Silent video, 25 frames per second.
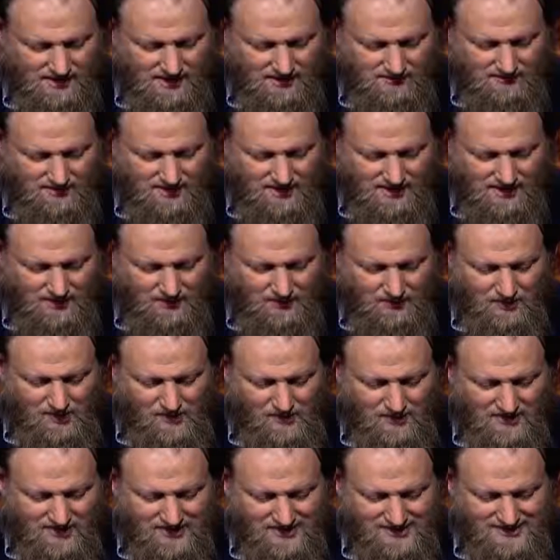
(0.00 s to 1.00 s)
Alhamdulillah,
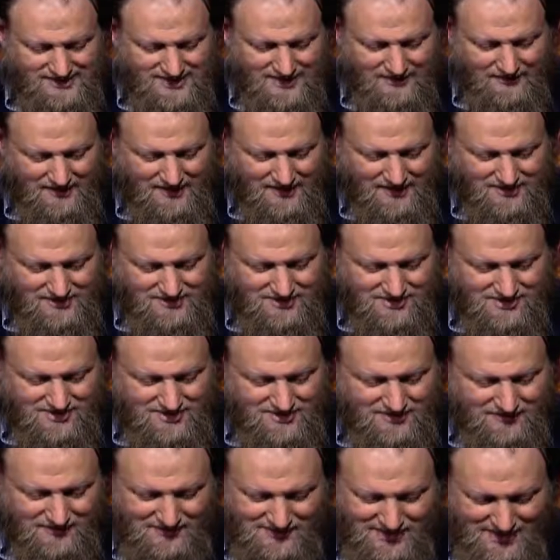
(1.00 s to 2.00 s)
proper Islamic
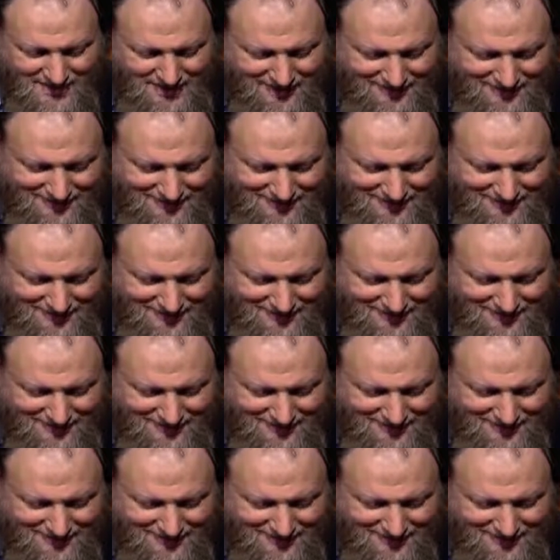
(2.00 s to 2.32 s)
system there.